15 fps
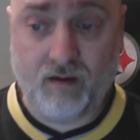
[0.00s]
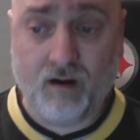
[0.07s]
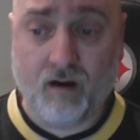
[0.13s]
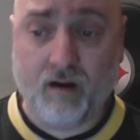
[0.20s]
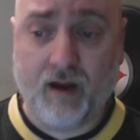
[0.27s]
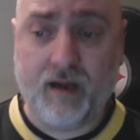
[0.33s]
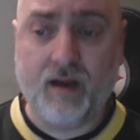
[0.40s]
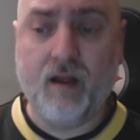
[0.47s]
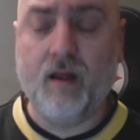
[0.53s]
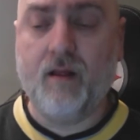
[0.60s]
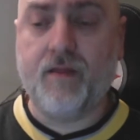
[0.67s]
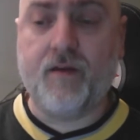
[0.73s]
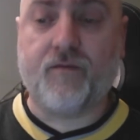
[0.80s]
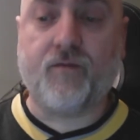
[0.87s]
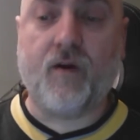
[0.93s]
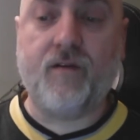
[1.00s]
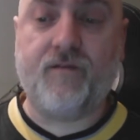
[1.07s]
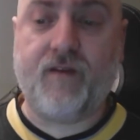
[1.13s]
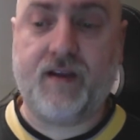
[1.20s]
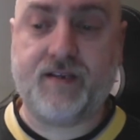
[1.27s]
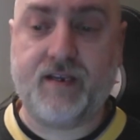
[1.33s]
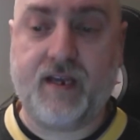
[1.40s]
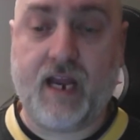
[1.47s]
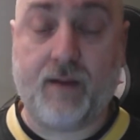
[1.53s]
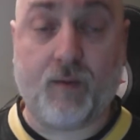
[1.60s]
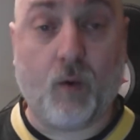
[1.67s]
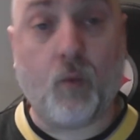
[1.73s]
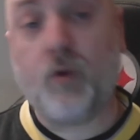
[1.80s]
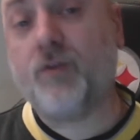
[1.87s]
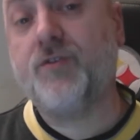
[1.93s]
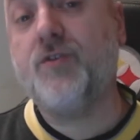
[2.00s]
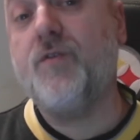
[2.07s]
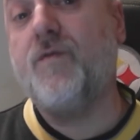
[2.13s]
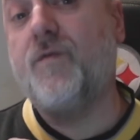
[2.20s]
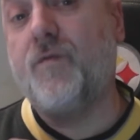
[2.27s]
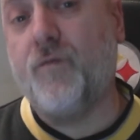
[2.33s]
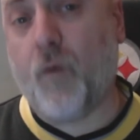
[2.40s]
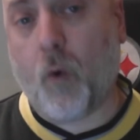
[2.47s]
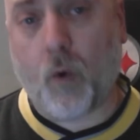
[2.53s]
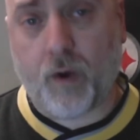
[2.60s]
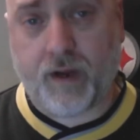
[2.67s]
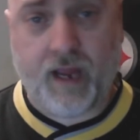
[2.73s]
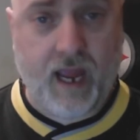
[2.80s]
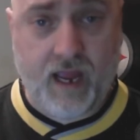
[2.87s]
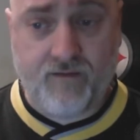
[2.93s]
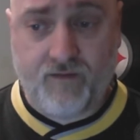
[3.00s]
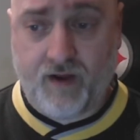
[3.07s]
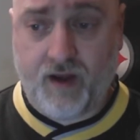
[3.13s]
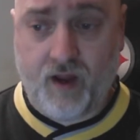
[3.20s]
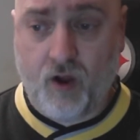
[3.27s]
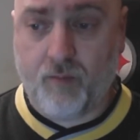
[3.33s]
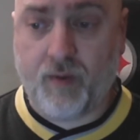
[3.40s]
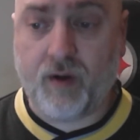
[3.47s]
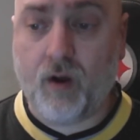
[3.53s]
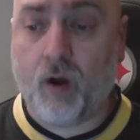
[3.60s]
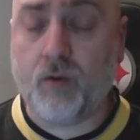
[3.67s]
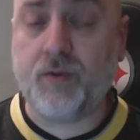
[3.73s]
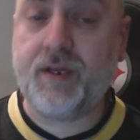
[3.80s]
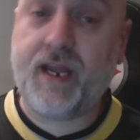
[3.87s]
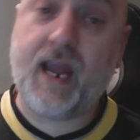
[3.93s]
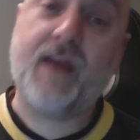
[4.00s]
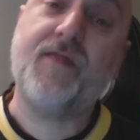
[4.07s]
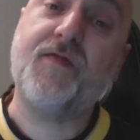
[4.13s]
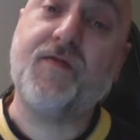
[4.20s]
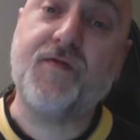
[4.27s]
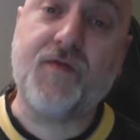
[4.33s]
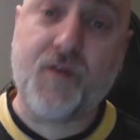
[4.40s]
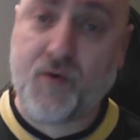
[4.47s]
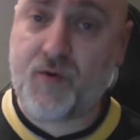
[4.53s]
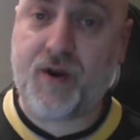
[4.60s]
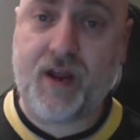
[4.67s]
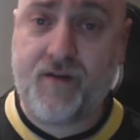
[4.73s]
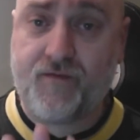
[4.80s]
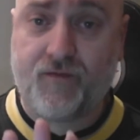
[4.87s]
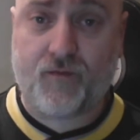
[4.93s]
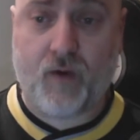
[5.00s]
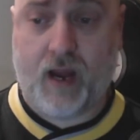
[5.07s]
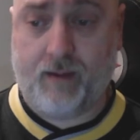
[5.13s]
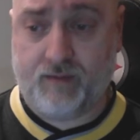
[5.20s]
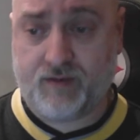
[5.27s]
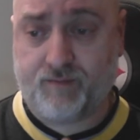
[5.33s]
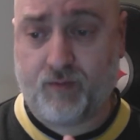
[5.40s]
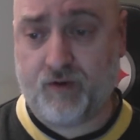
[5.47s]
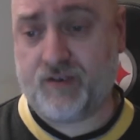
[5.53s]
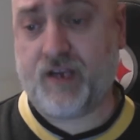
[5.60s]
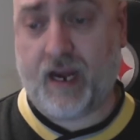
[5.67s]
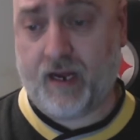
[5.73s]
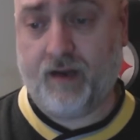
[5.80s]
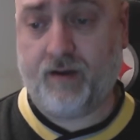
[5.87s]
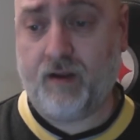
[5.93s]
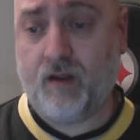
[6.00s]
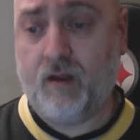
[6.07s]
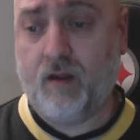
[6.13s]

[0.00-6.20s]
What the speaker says: All right, the front facing camera will do 4K video, but only at 30 frames per second.